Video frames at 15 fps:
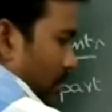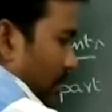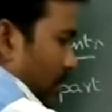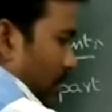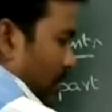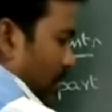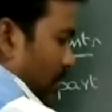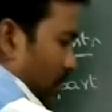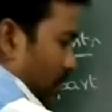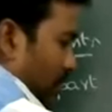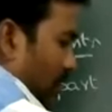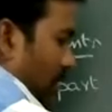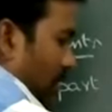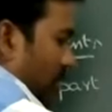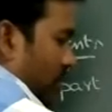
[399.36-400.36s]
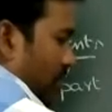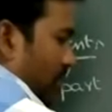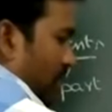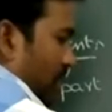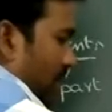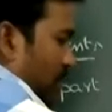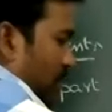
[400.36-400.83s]
Now this one you can assume
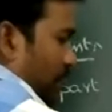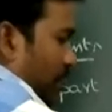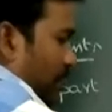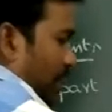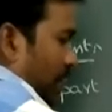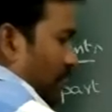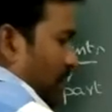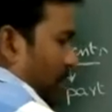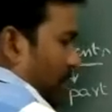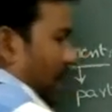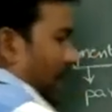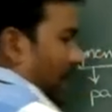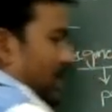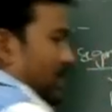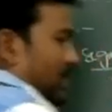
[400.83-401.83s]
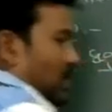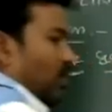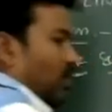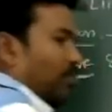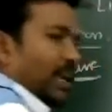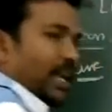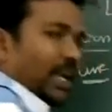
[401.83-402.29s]
it as PQ. It has how
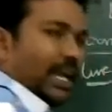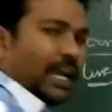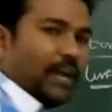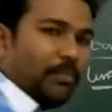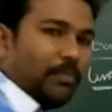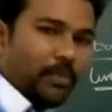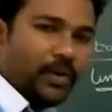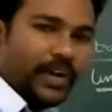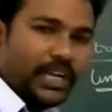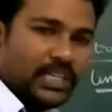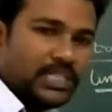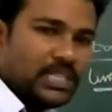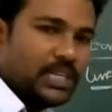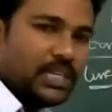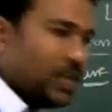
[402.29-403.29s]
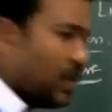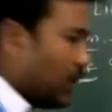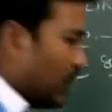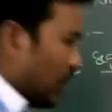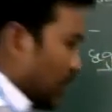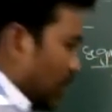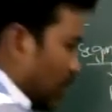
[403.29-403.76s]
many endpoints?
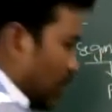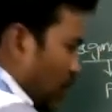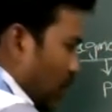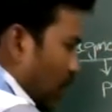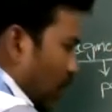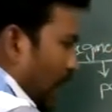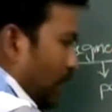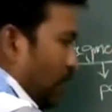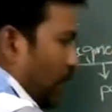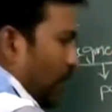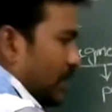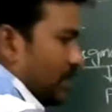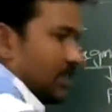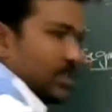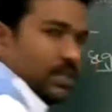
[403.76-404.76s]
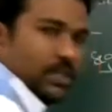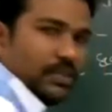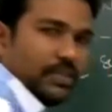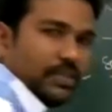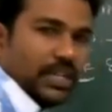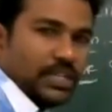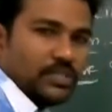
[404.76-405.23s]
Two endpoints.
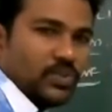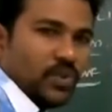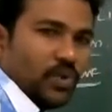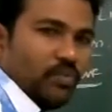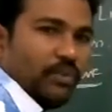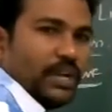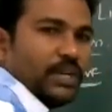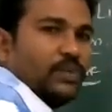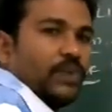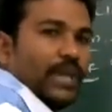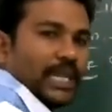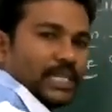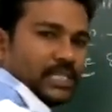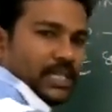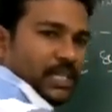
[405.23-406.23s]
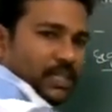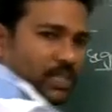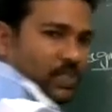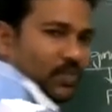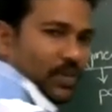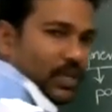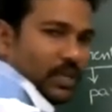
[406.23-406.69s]
There is no way to extend this
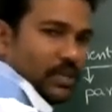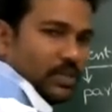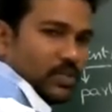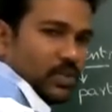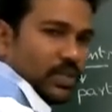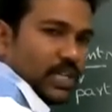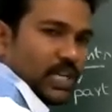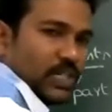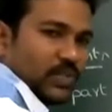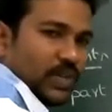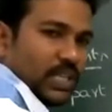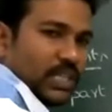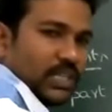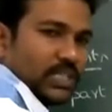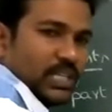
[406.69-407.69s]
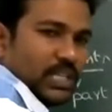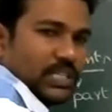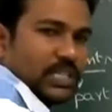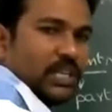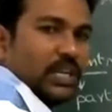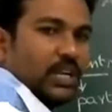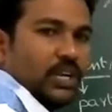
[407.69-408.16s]
one. So that's why
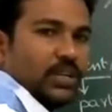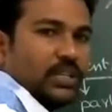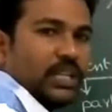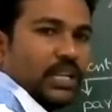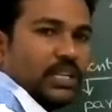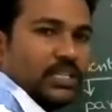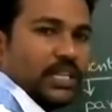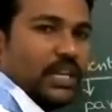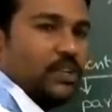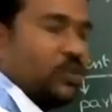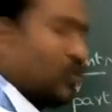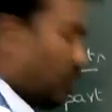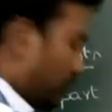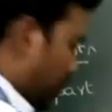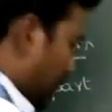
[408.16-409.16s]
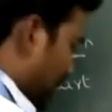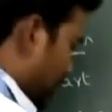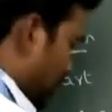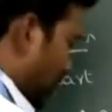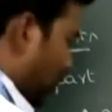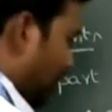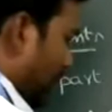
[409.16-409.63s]
there is a 2 points.
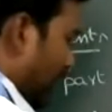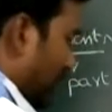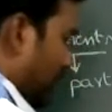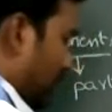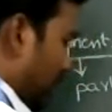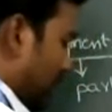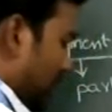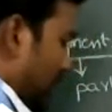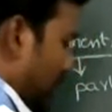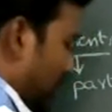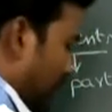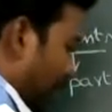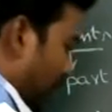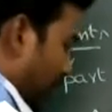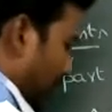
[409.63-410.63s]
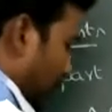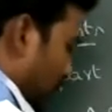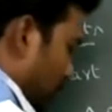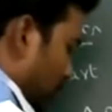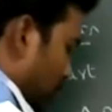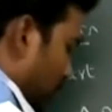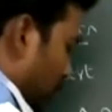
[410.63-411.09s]
How many endpoints? Anna?
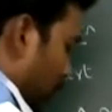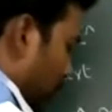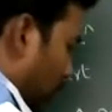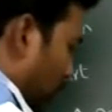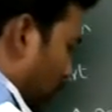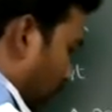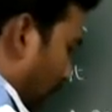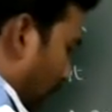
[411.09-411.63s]
So two